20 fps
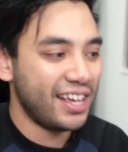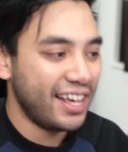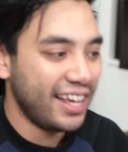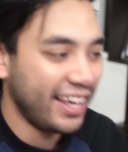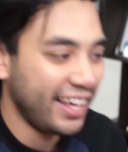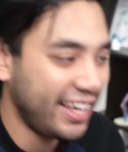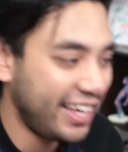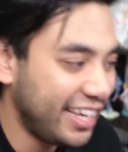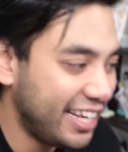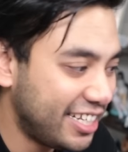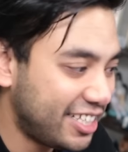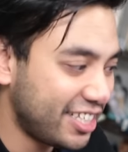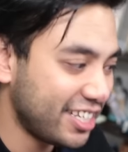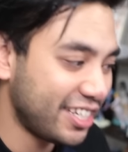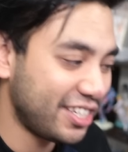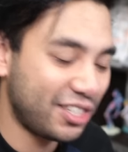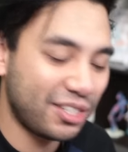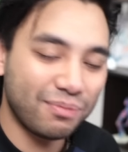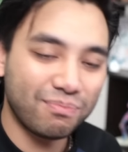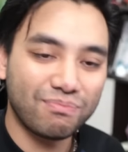
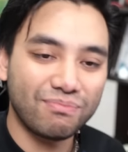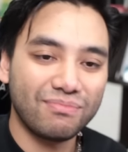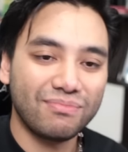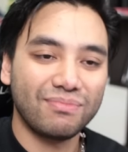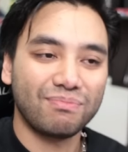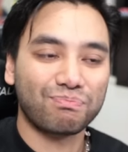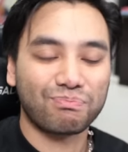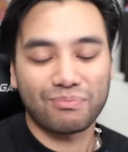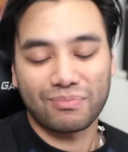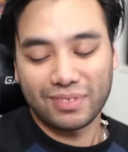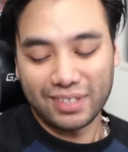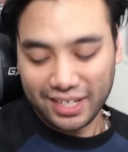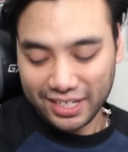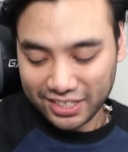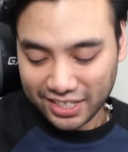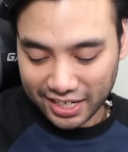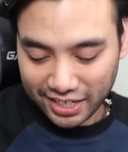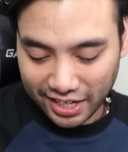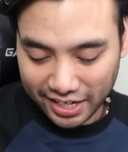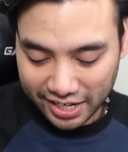heated... It's
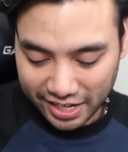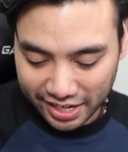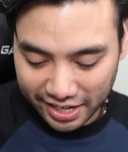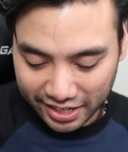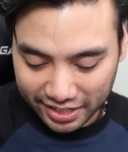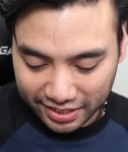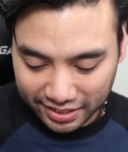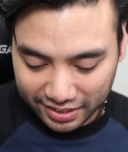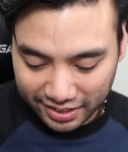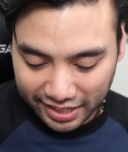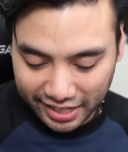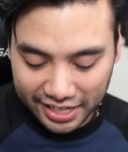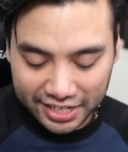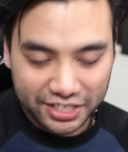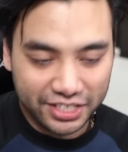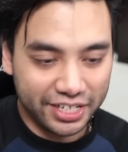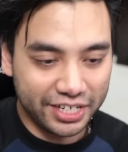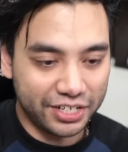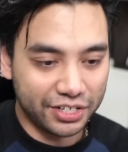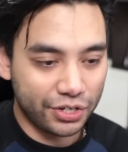kind of like a
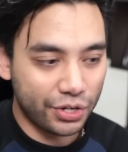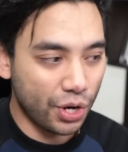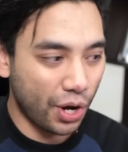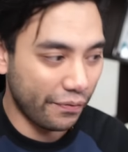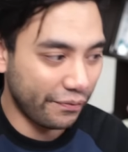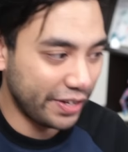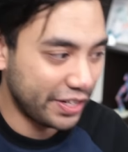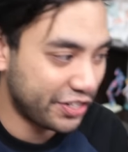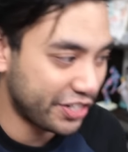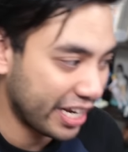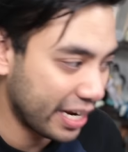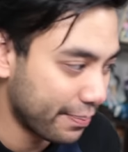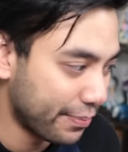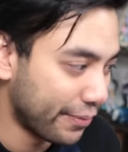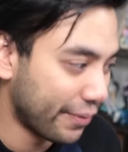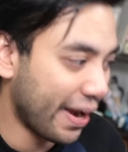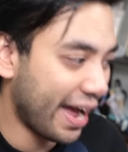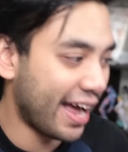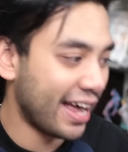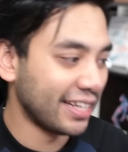heated coffee
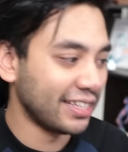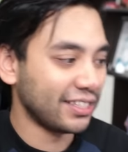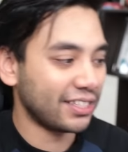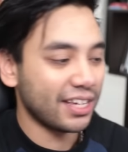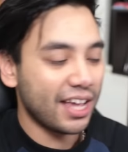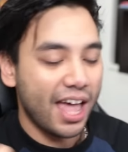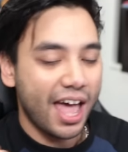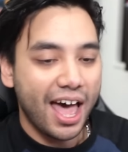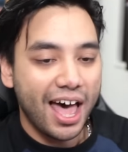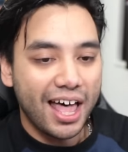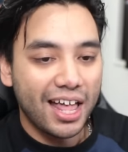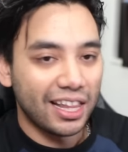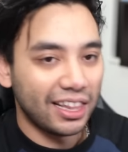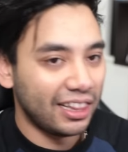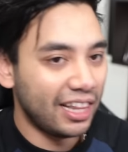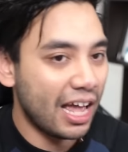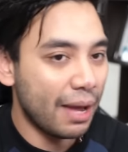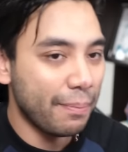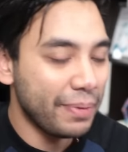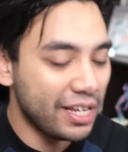table. And
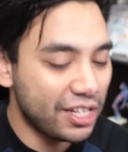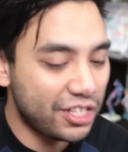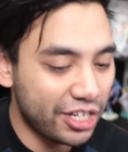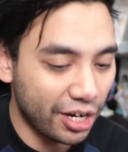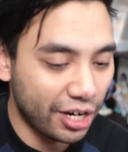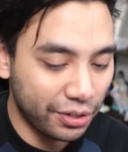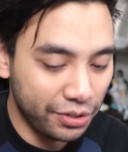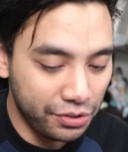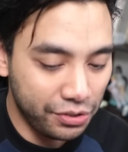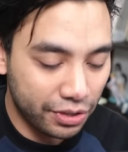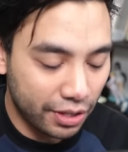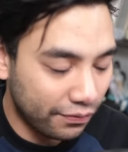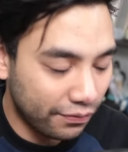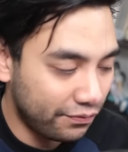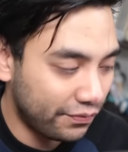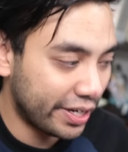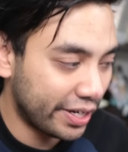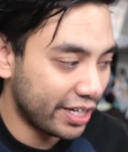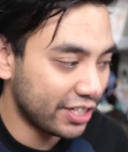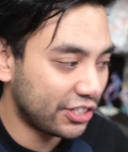let me tell you, the
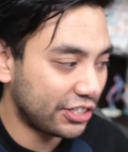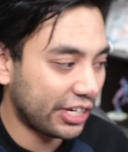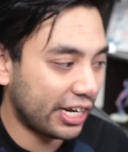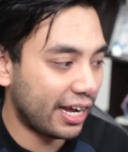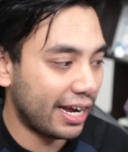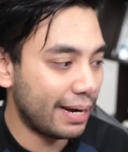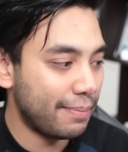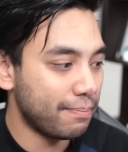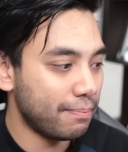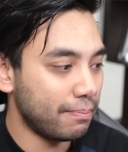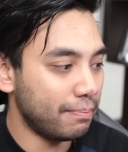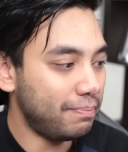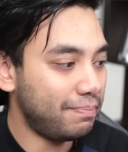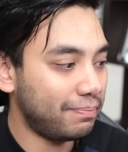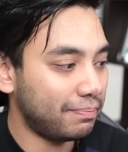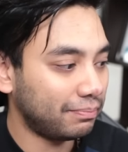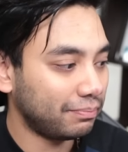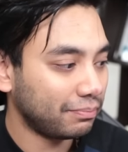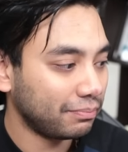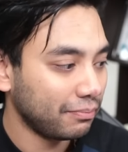first time
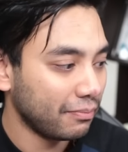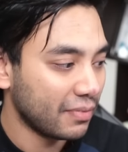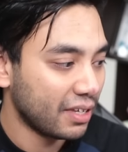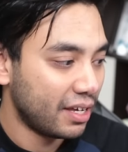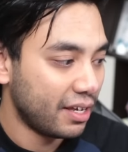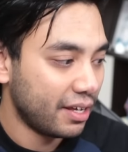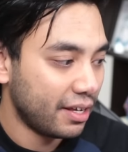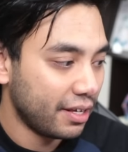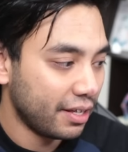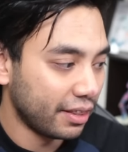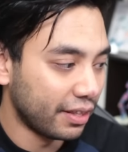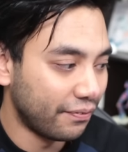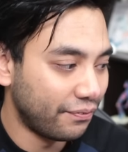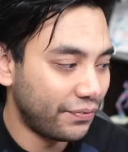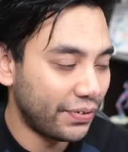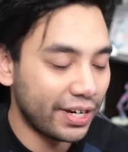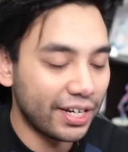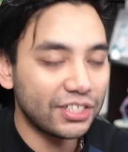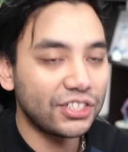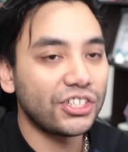
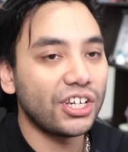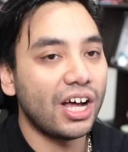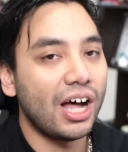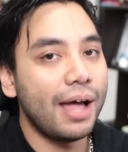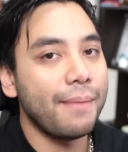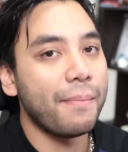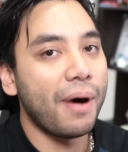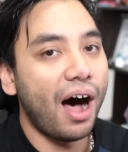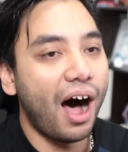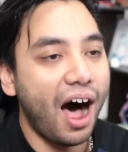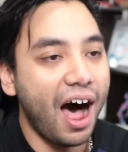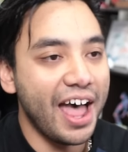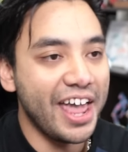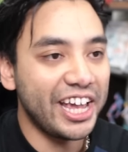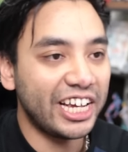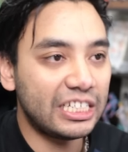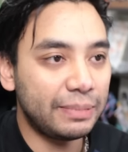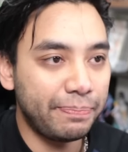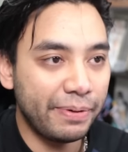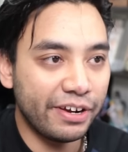I
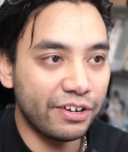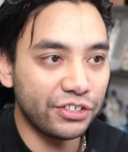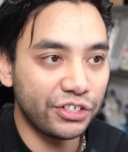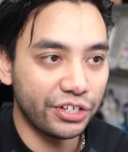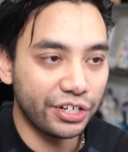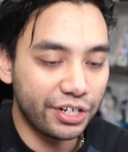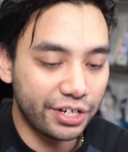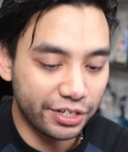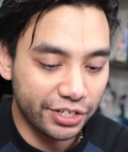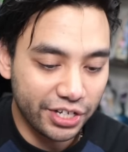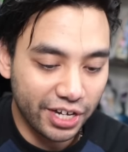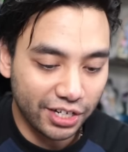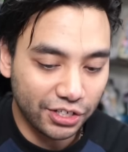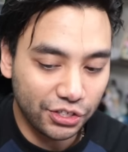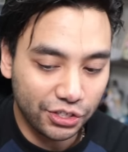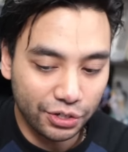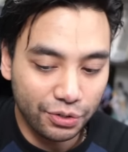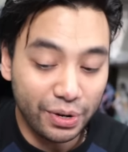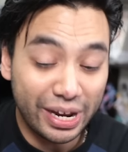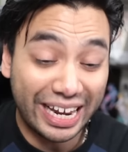experienced a
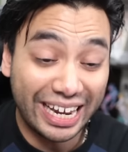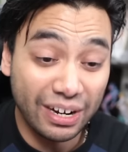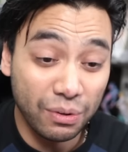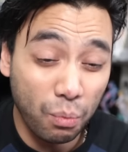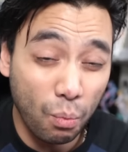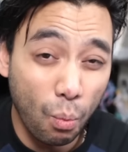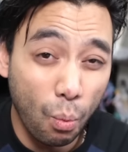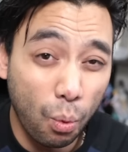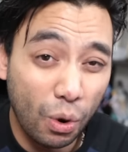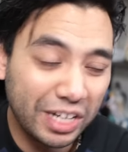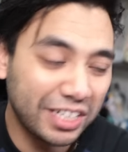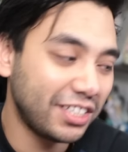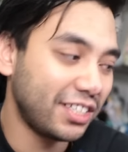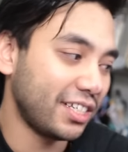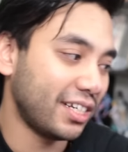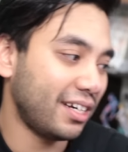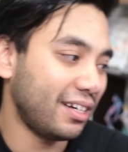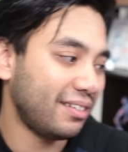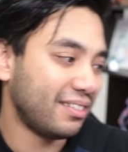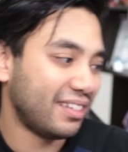kotatsu in winter,